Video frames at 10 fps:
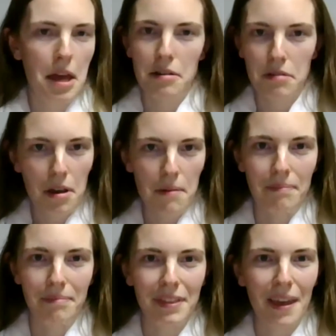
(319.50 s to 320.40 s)
No,
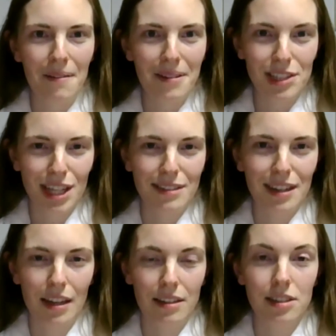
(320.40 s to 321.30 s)
they were
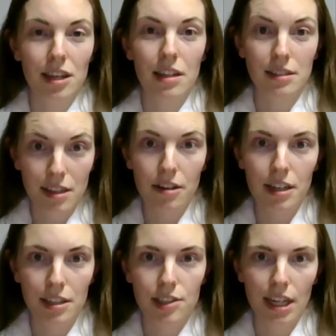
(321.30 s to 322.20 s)
Gentiles,
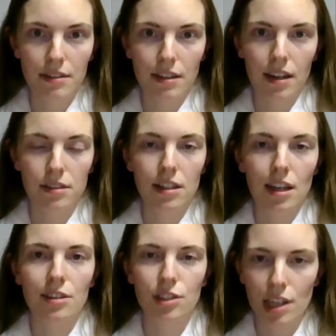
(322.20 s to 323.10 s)
Assyrian Gentiles,
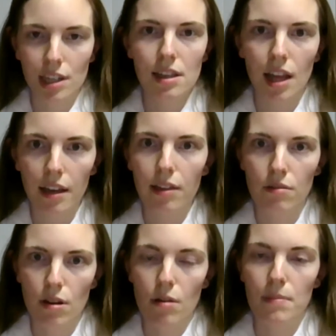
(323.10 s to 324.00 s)
and just like the
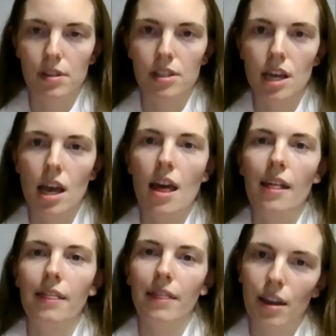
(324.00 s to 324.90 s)
Romans,
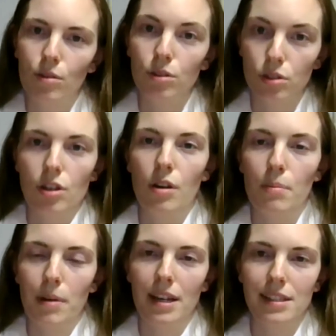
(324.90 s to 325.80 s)
they also
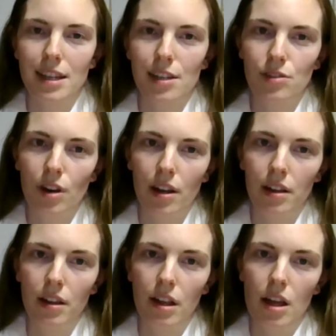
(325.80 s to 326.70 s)
oppressed Israel.
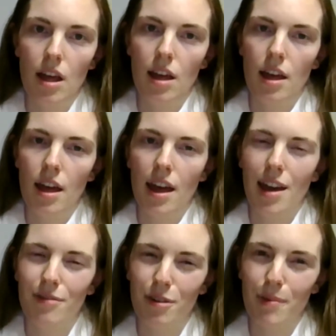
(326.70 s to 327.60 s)

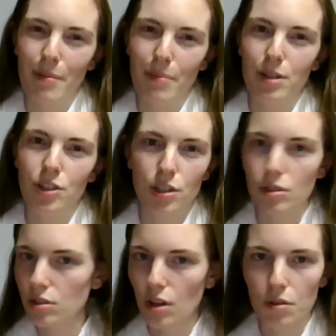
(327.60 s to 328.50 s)
And remember,
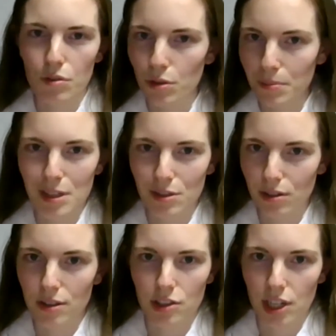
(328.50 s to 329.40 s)
Jews don't normally
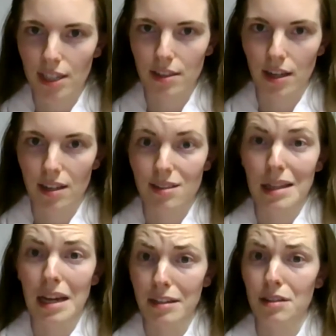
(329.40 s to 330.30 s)
talk to Gentiles,
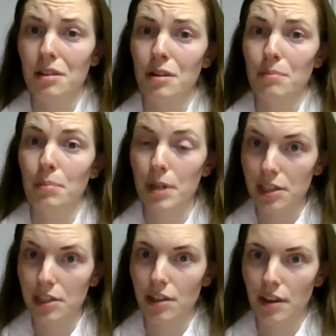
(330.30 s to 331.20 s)
let alone
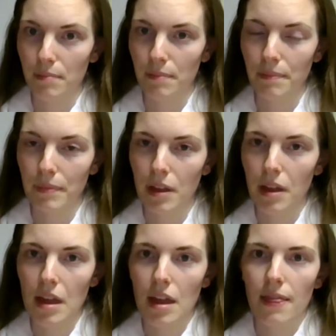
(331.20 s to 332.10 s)
preach to them.
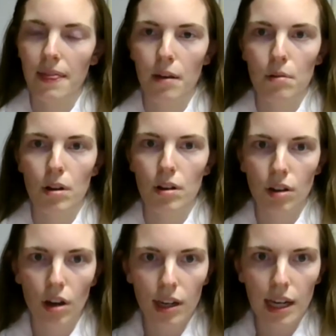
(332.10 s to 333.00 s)
They were
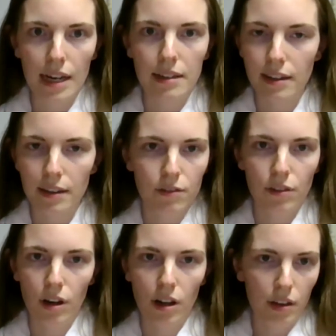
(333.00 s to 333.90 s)
ungodly and didn't
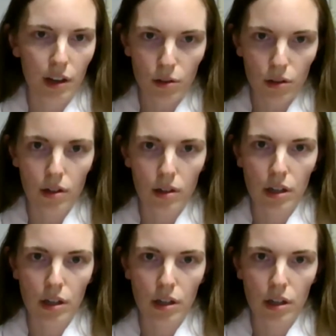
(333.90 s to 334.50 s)
follow the law.